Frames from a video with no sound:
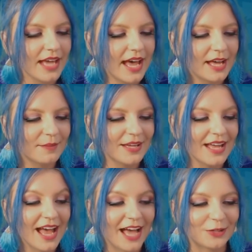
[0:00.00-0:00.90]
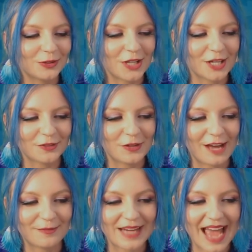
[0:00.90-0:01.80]
I know a lot of you
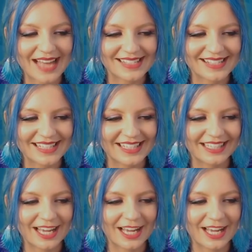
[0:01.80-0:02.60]
have been asking